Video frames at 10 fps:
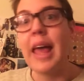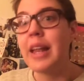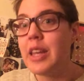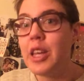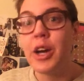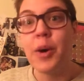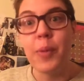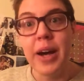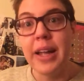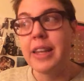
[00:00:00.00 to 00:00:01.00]
And you know
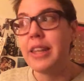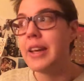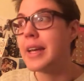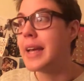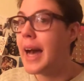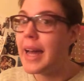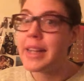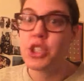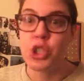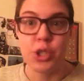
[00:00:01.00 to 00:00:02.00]
what? You
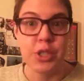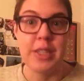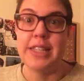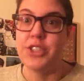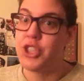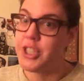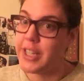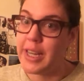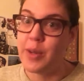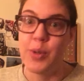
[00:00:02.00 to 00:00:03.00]
gotta journal that
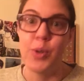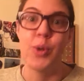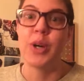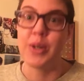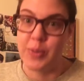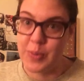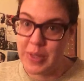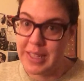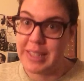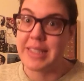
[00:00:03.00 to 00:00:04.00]
shit out, or
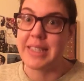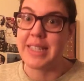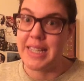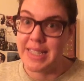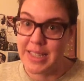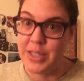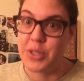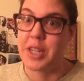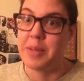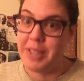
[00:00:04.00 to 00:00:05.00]
one of these days
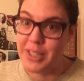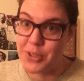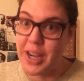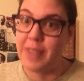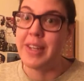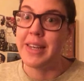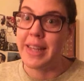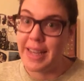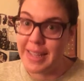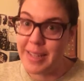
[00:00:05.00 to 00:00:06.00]
you're gonna be driving
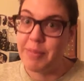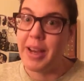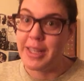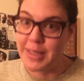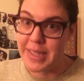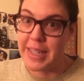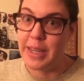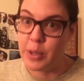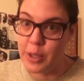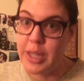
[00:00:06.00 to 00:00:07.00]
90 miles an
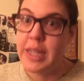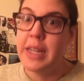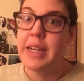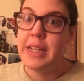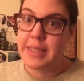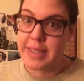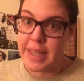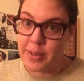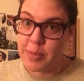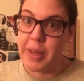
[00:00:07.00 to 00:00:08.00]
hour
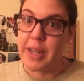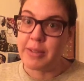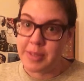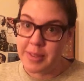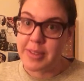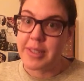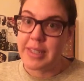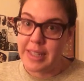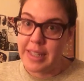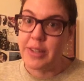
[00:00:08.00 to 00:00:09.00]
southbound
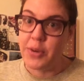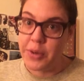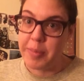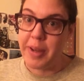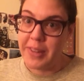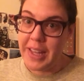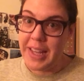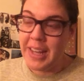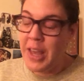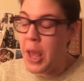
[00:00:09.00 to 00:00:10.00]
in the northbound
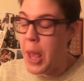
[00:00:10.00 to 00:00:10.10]
lane